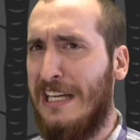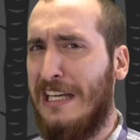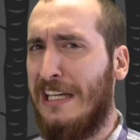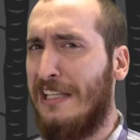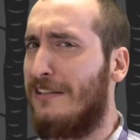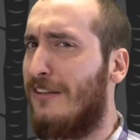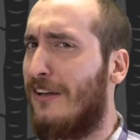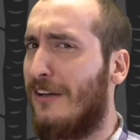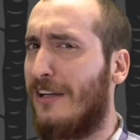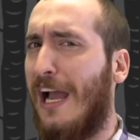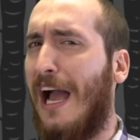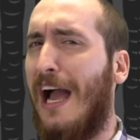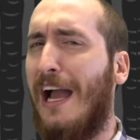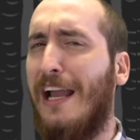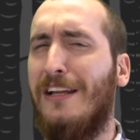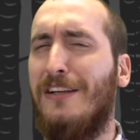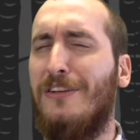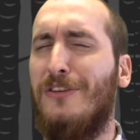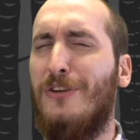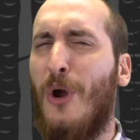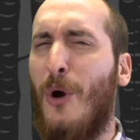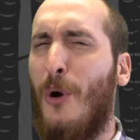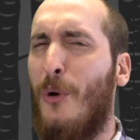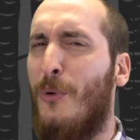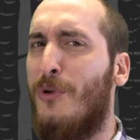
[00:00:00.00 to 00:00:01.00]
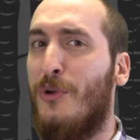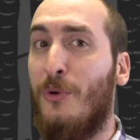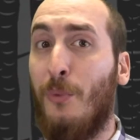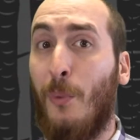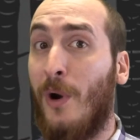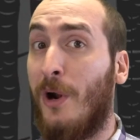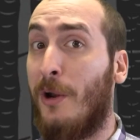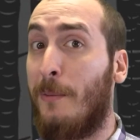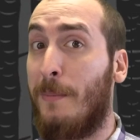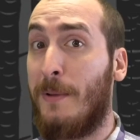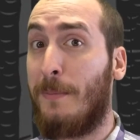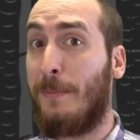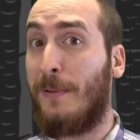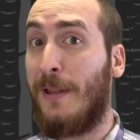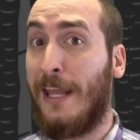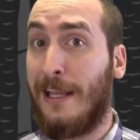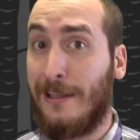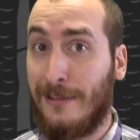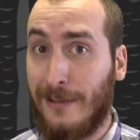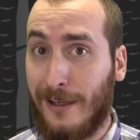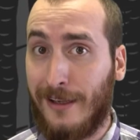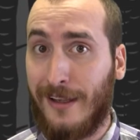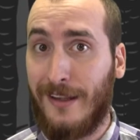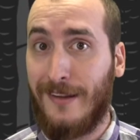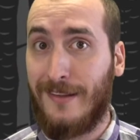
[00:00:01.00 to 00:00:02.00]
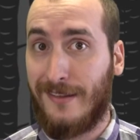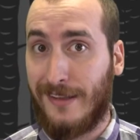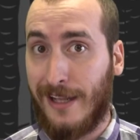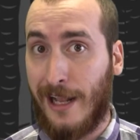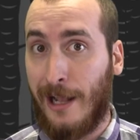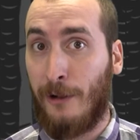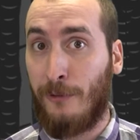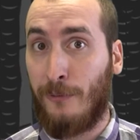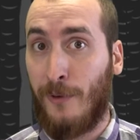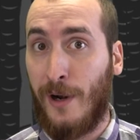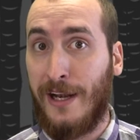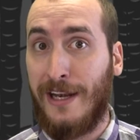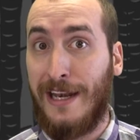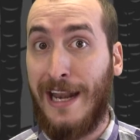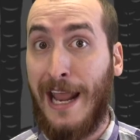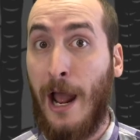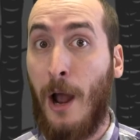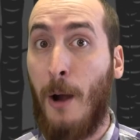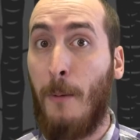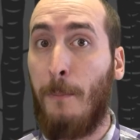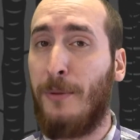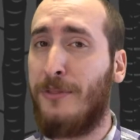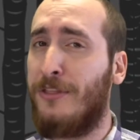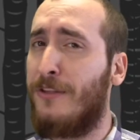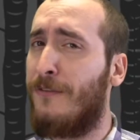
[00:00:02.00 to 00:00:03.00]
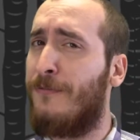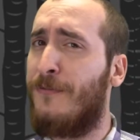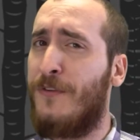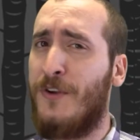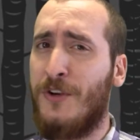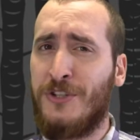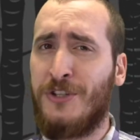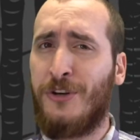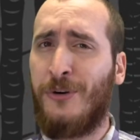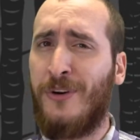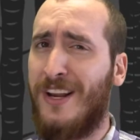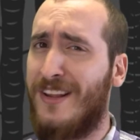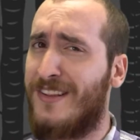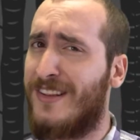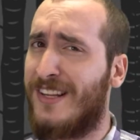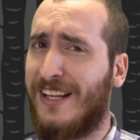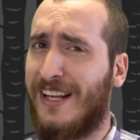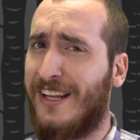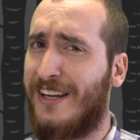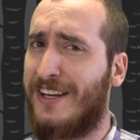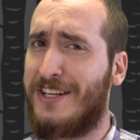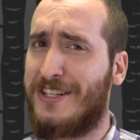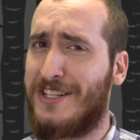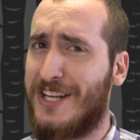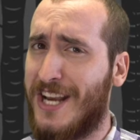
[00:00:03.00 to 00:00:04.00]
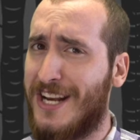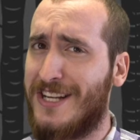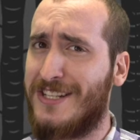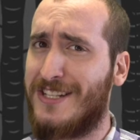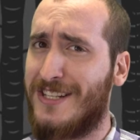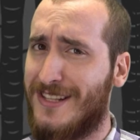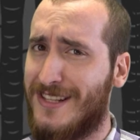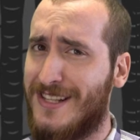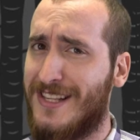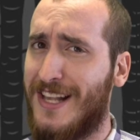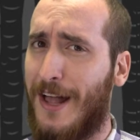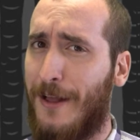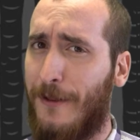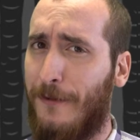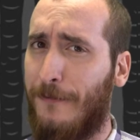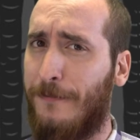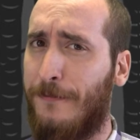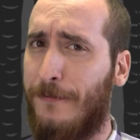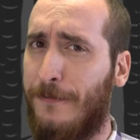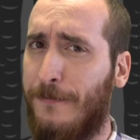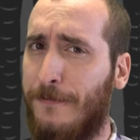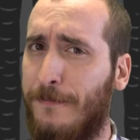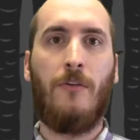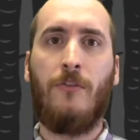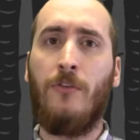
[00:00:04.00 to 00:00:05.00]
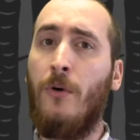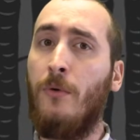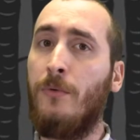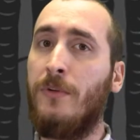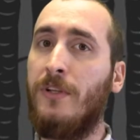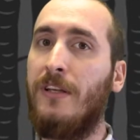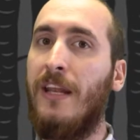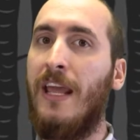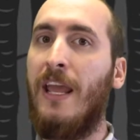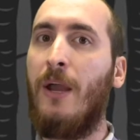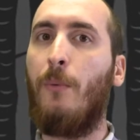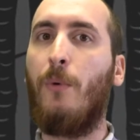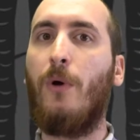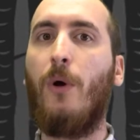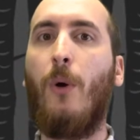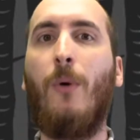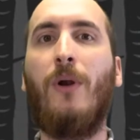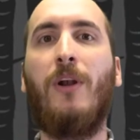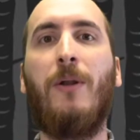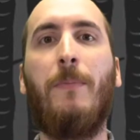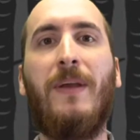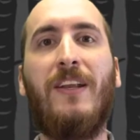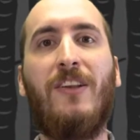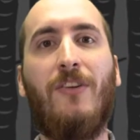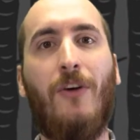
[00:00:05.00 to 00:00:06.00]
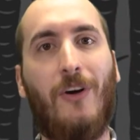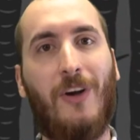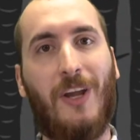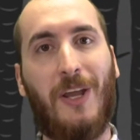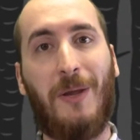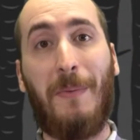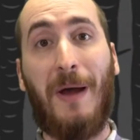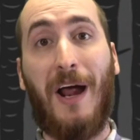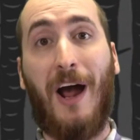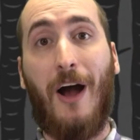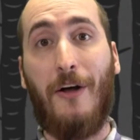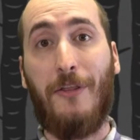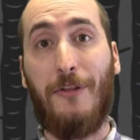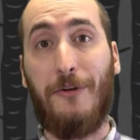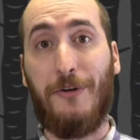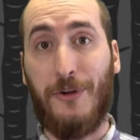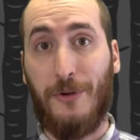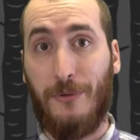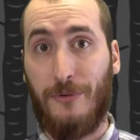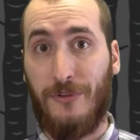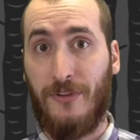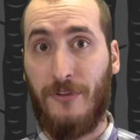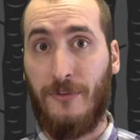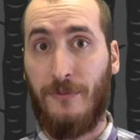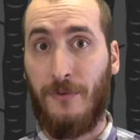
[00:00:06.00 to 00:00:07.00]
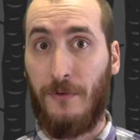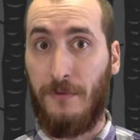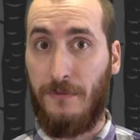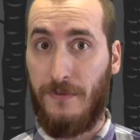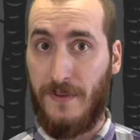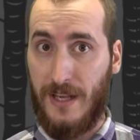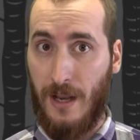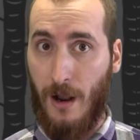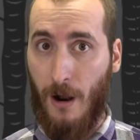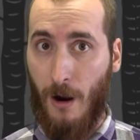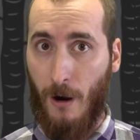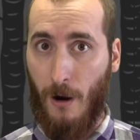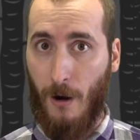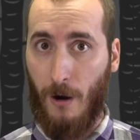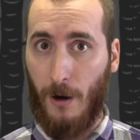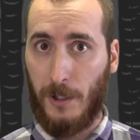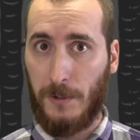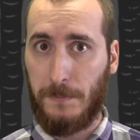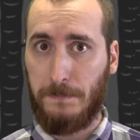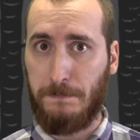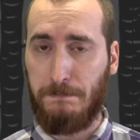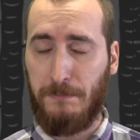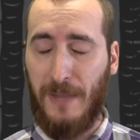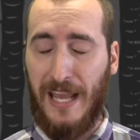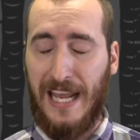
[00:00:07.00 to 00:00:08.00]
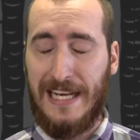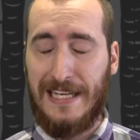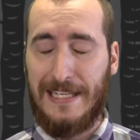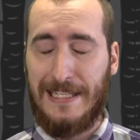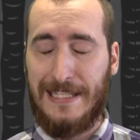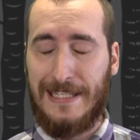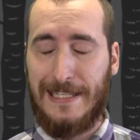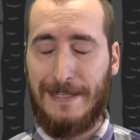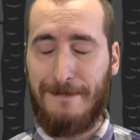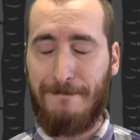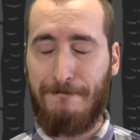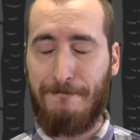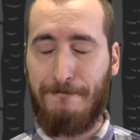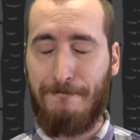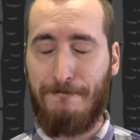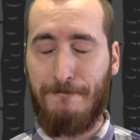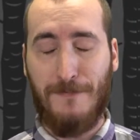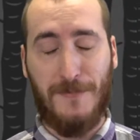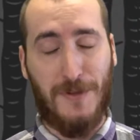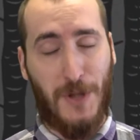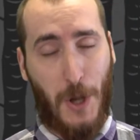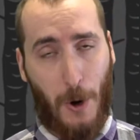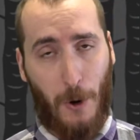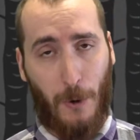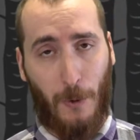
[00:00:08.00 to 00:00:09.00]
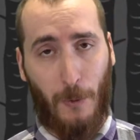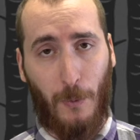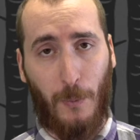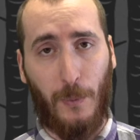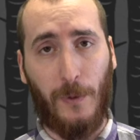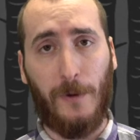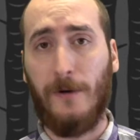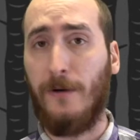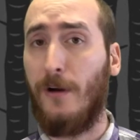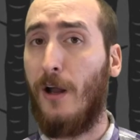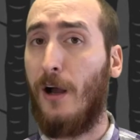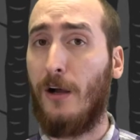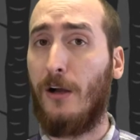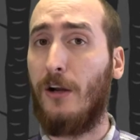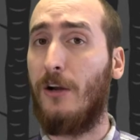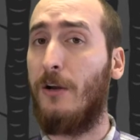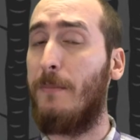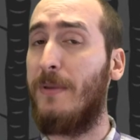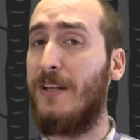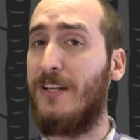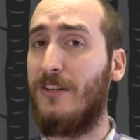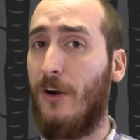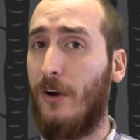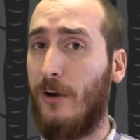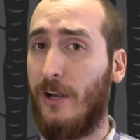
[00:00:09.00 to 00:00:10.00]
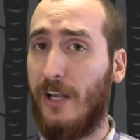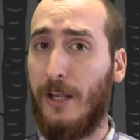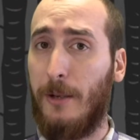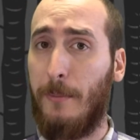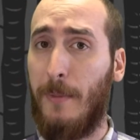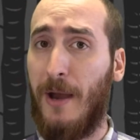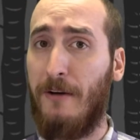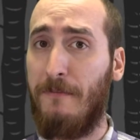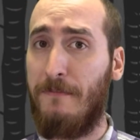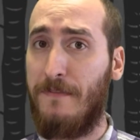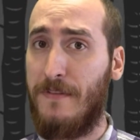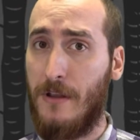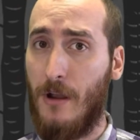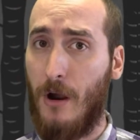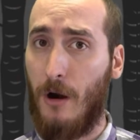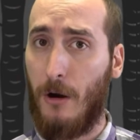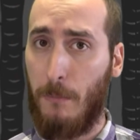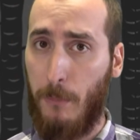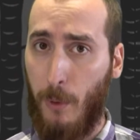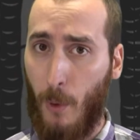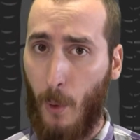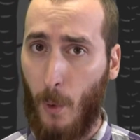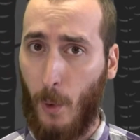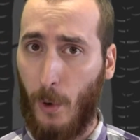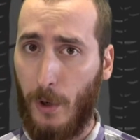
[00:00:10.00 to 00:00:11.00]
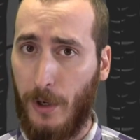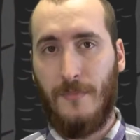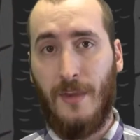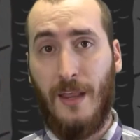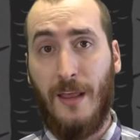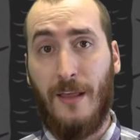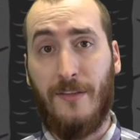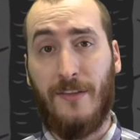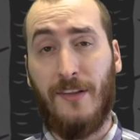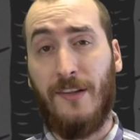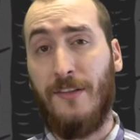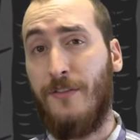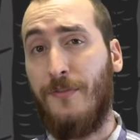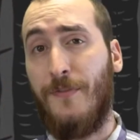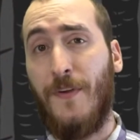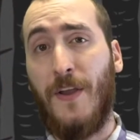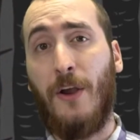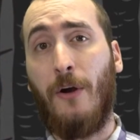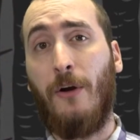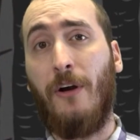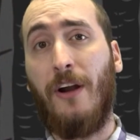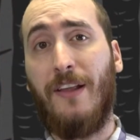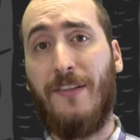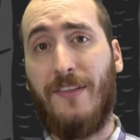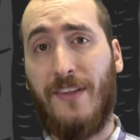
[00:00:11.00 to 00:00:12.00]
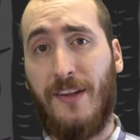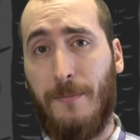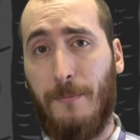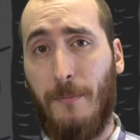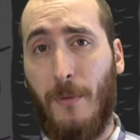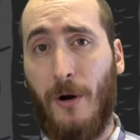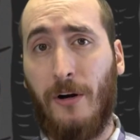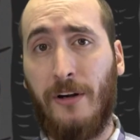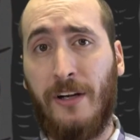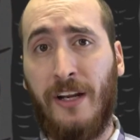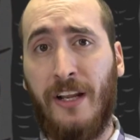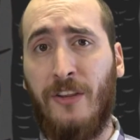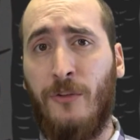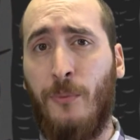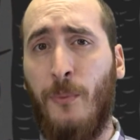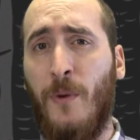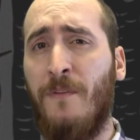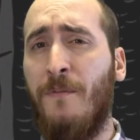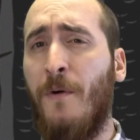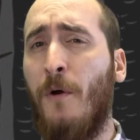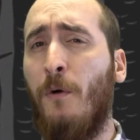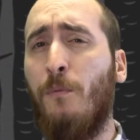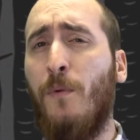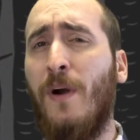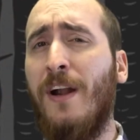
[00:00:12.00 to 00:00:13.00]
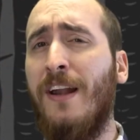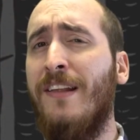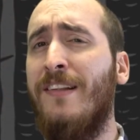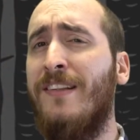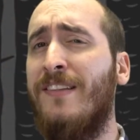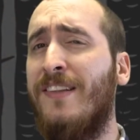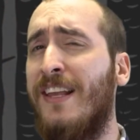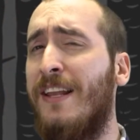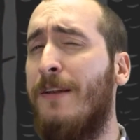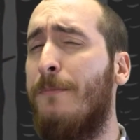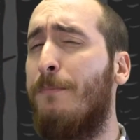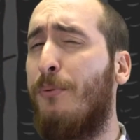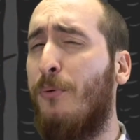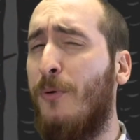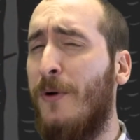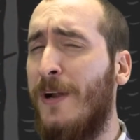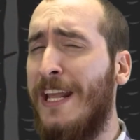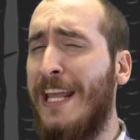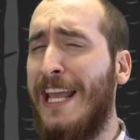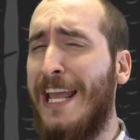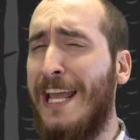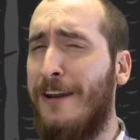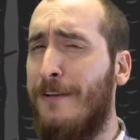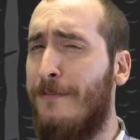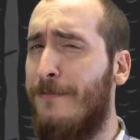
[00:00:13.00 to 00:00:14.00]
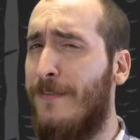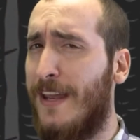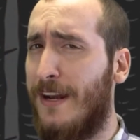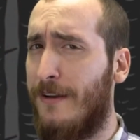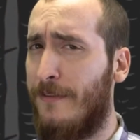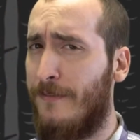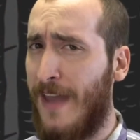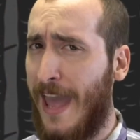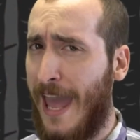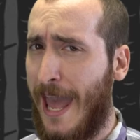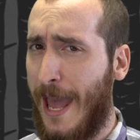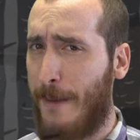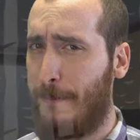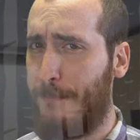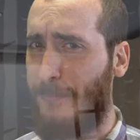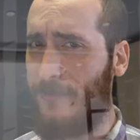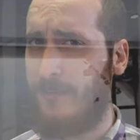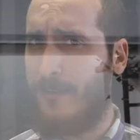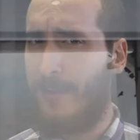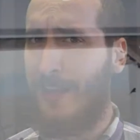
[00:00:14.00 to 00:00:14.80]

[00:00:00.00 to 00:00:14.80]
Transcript: Look, I know you want to be playing Lucky's Tale right now, but the future isn't going to change itself. So today we're going to be talking about other uses for VR, and no, we're not going to be talking about VR porn. Since VR has hit markets, we've already seen pretty innovative apps.